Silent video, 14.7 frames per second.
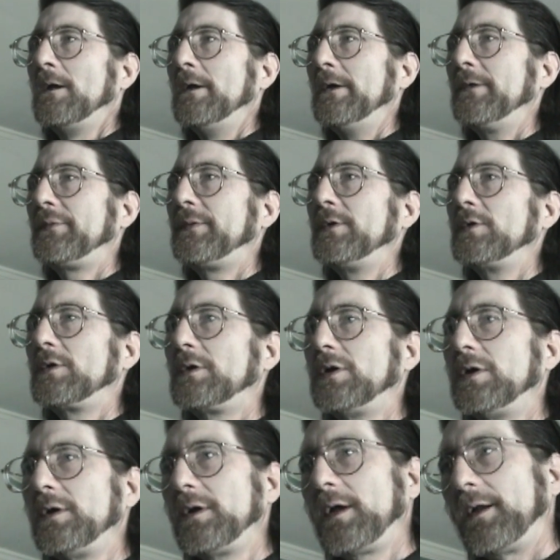If you
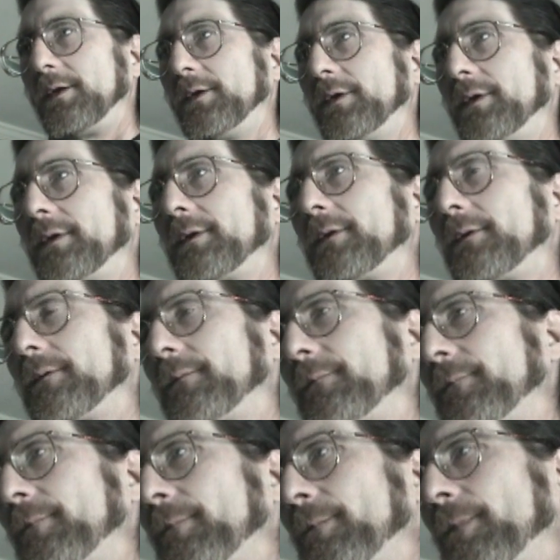could
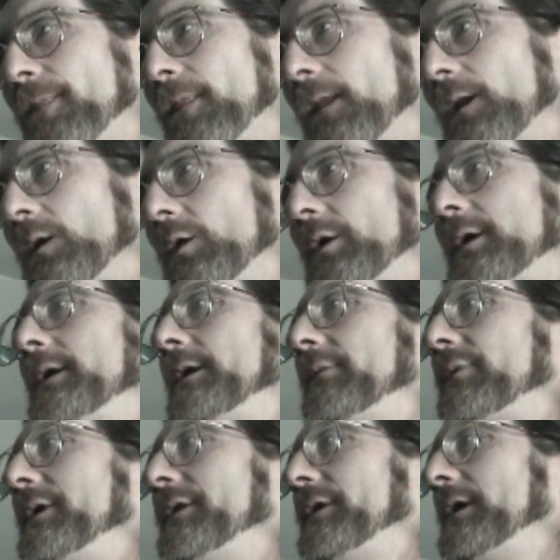look at
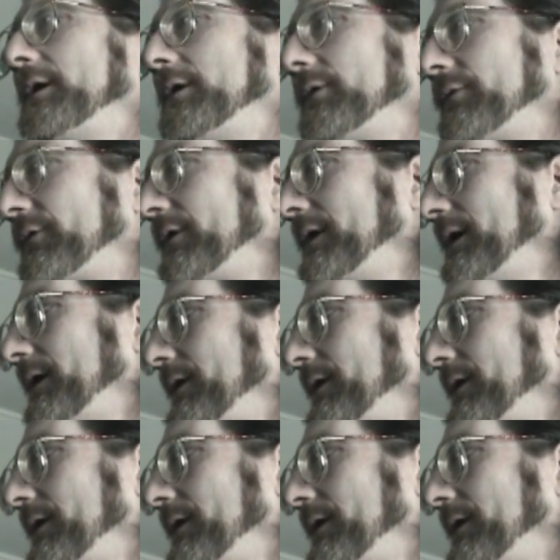everything and see it